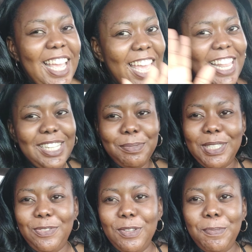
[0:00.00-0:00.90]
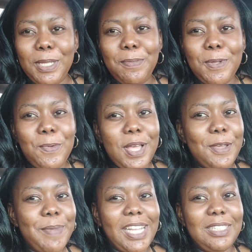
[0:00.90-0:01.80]
Hello beautiful people,
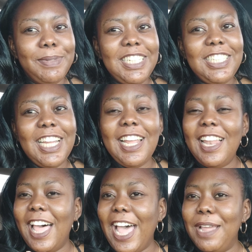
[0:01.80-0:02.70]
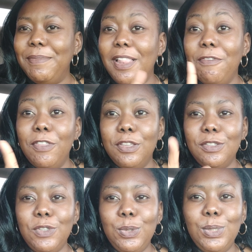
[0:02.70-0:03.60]
welcome back to my channel. I'm Nella for those
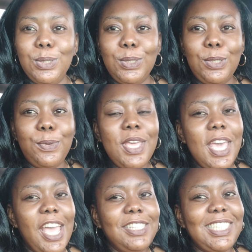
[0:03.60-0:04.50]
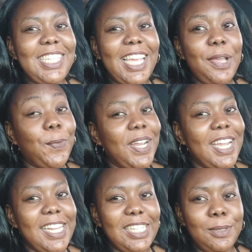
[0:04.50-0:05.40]
of you who don't know, and today we're
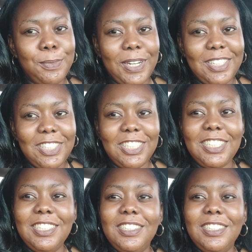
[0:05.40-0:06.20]
heading to brunch.